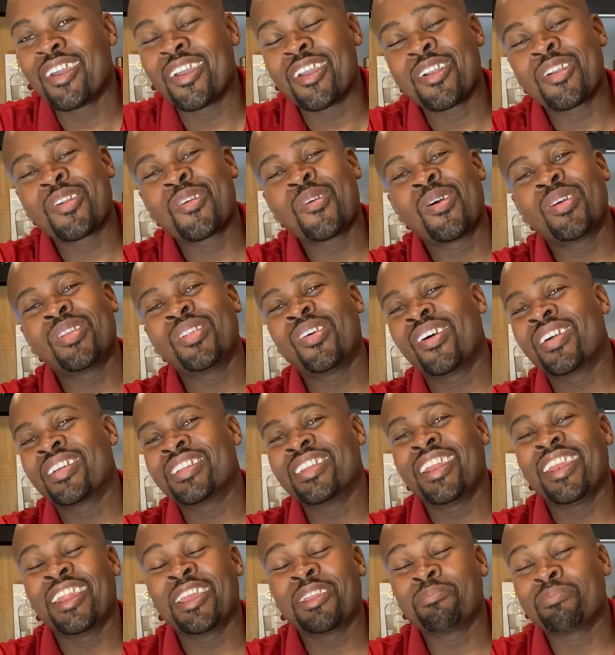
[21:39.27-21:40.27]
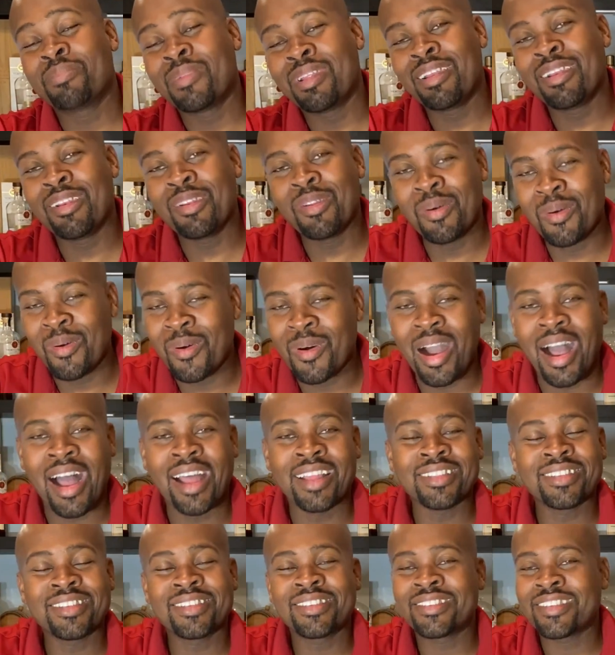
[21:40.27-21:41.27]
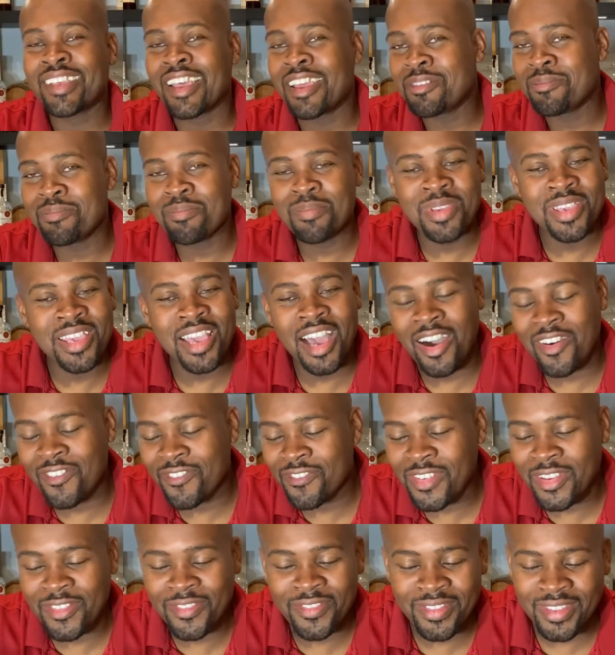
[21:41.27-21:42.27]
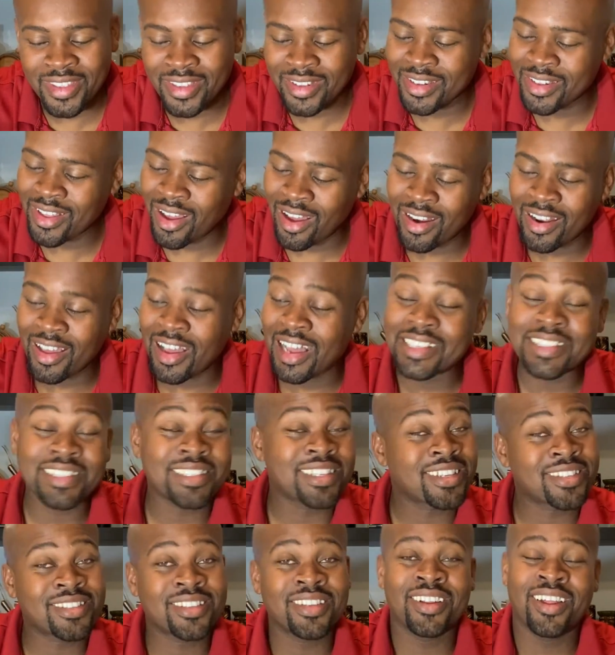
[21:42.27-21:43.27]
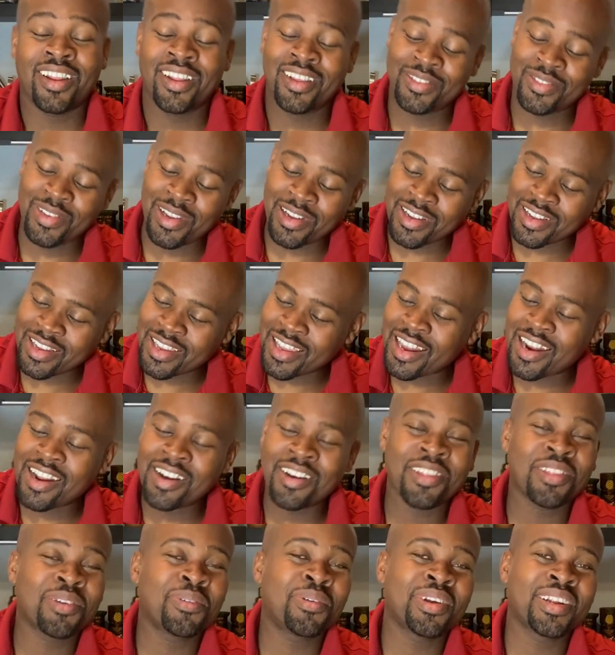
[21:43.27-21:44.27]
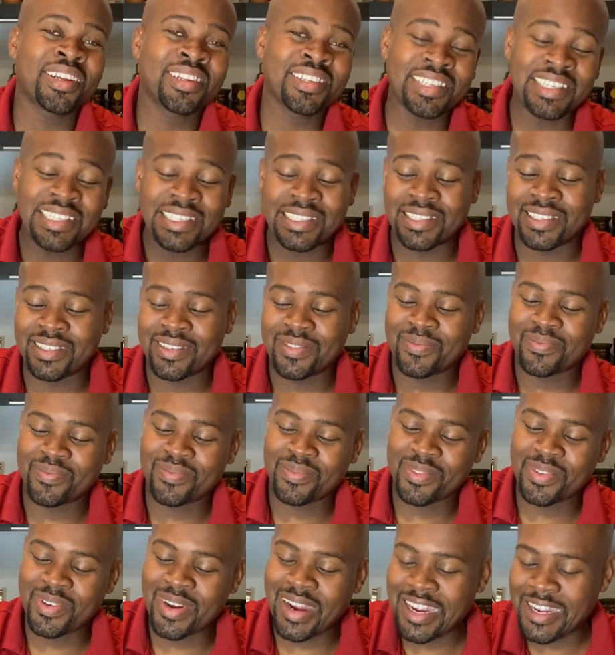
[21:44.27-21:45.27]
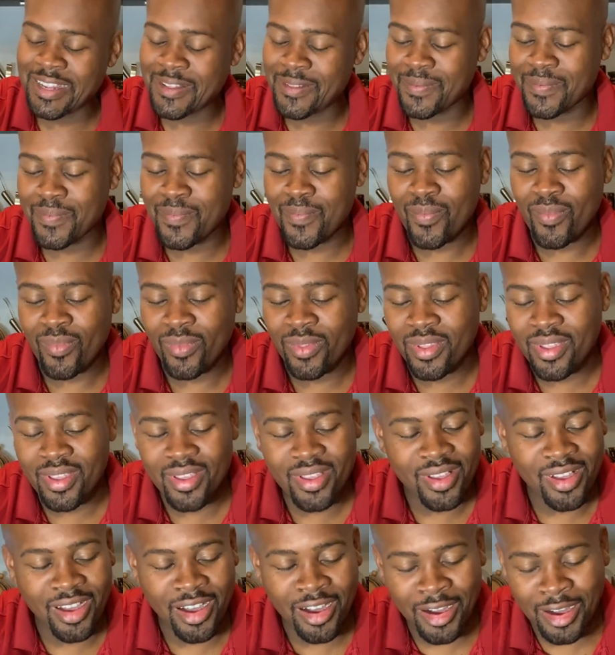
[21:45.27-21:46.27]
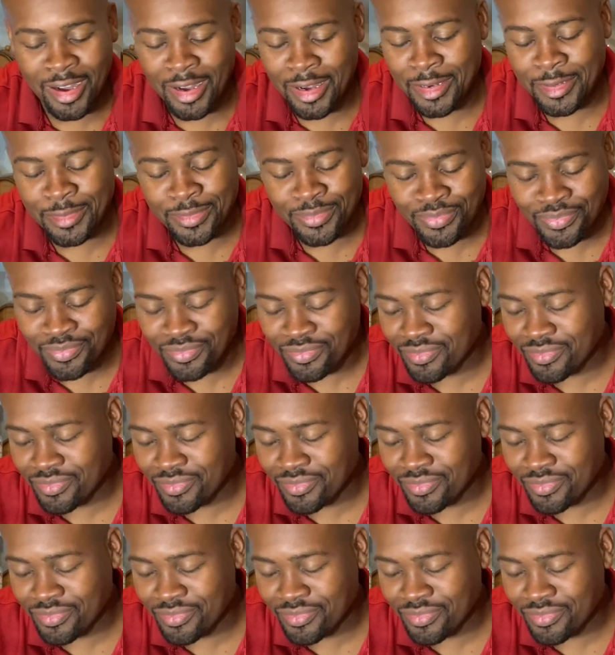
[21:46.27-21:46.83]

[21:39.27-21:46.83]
go down in the link below and send me a $50, a $60 so I could get another one of these, right? But